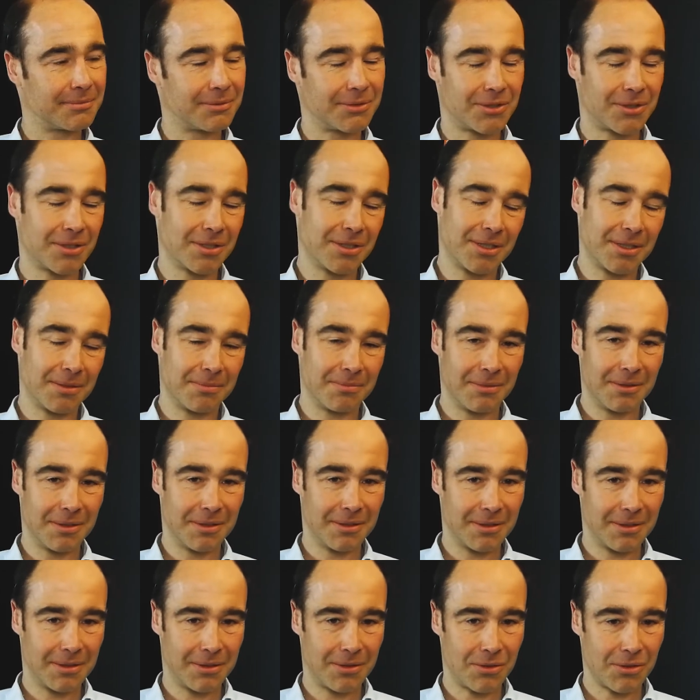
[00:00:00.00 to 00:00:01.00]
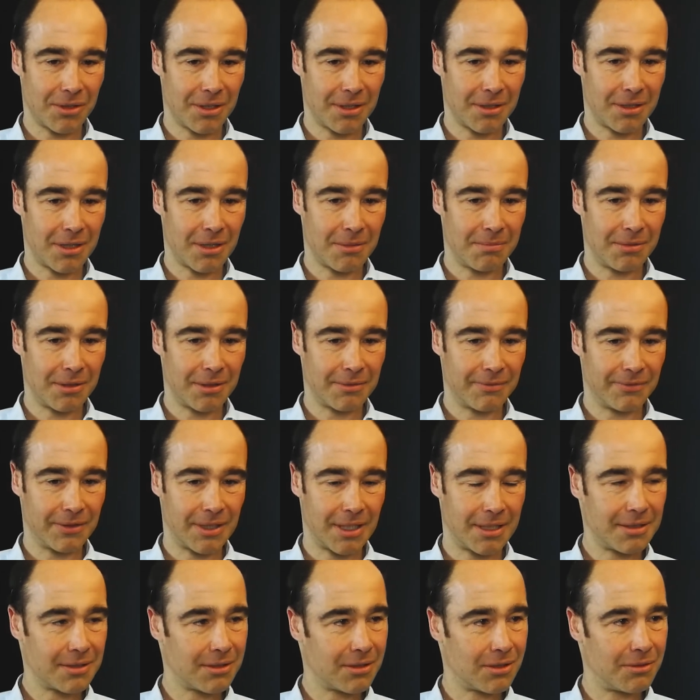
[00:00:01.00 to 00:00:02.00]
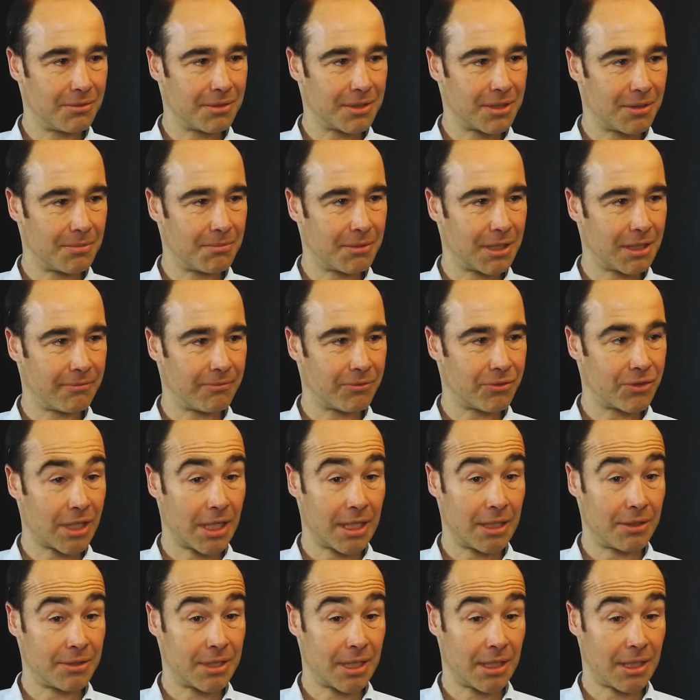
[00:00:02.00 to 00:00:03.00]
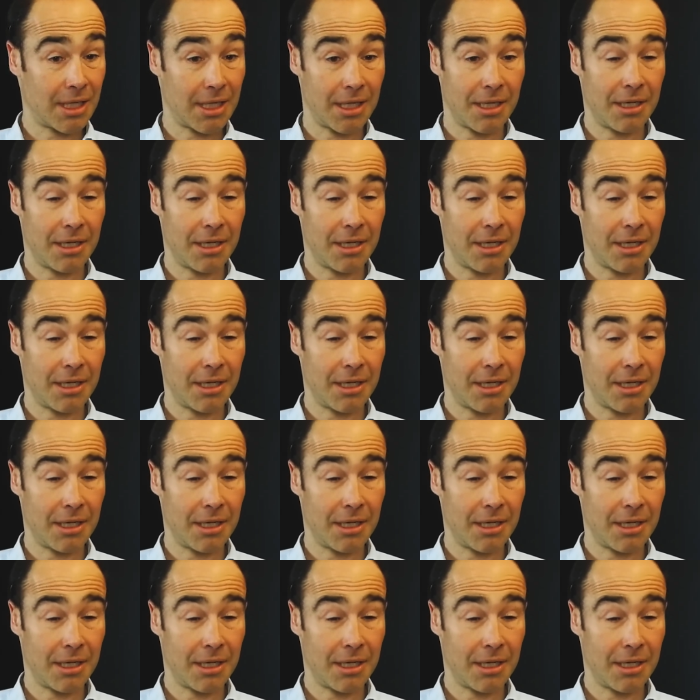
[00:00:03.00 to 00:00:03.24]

I was just talking a couple of days ago with somebody from China who said,